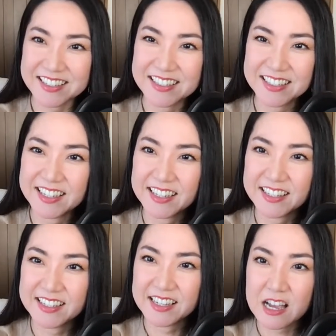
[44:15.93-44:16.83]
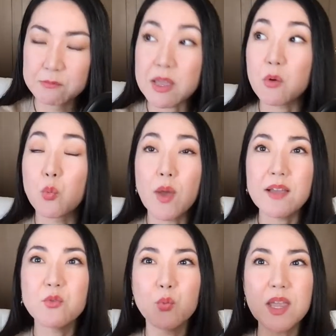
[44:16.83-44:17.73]
Yeah. Man,
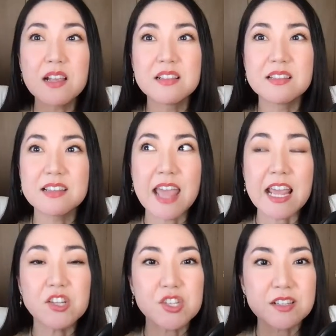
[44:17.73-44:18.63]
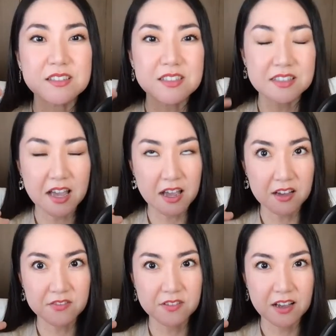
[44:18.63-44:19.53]
when we Asians
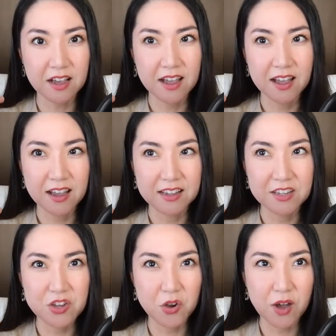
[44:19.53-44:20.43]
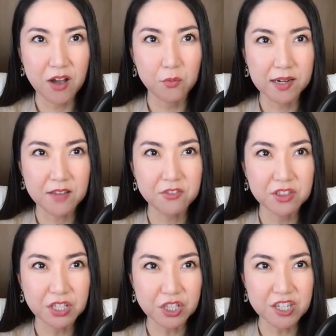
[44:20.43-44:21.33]
laugh, what I've
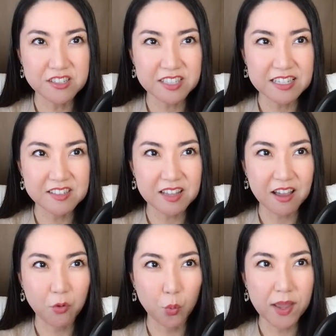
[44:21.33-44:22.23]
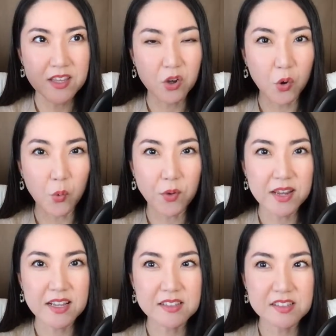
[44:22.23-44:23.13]
learned is that when
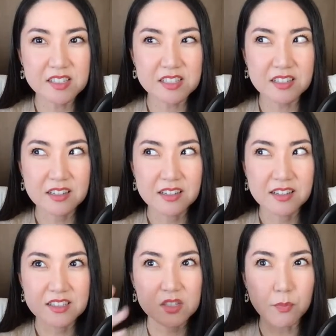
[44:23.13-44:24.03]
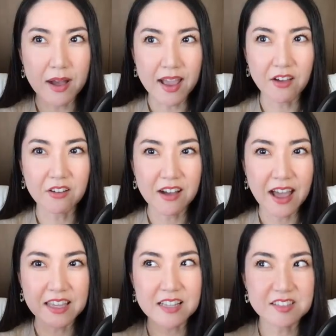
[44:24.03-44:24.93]
Koreans smile,
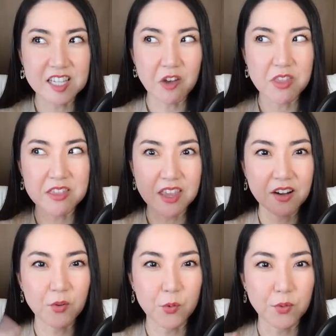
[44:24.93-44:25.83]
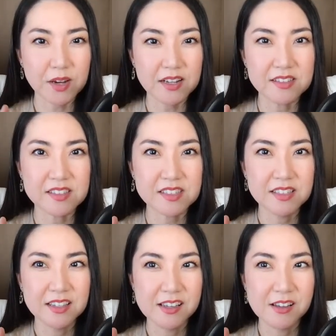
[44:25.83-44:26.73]
I can tell that they're Koreans.
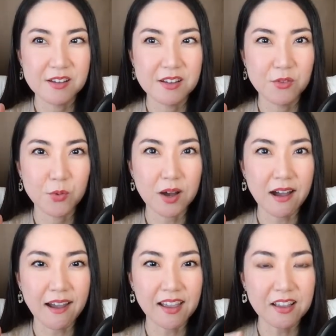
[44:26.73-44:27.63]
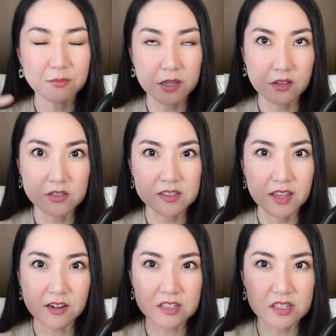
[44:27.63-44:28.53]
Why? Because their